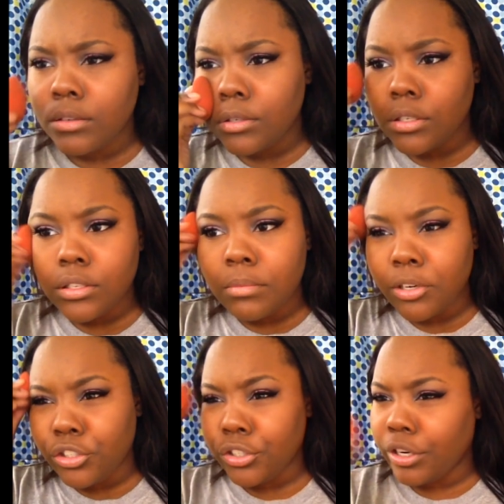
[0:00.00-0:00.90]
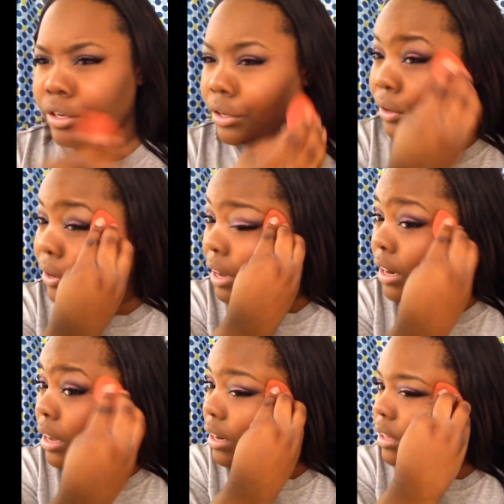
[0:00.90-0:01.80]
just to make sure I didn't
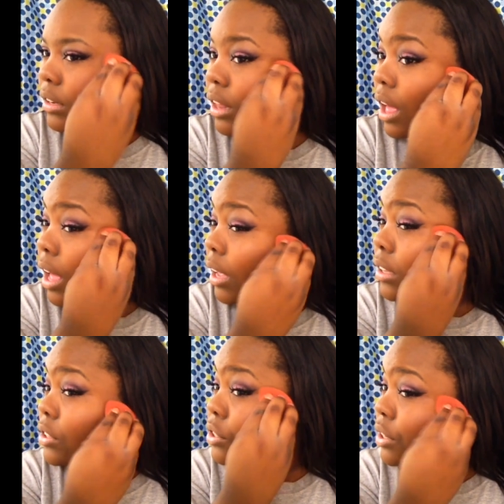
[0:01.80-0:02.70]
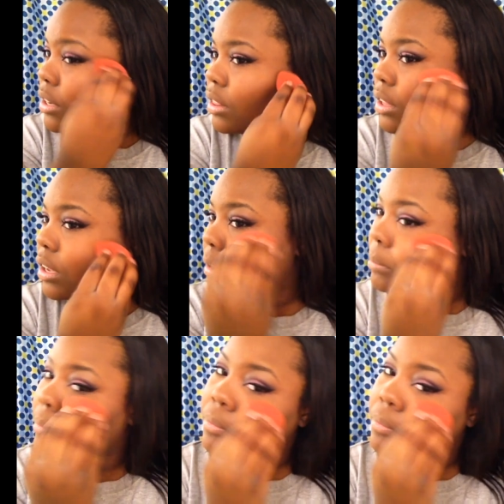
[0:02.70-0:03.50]
create any lines or anything.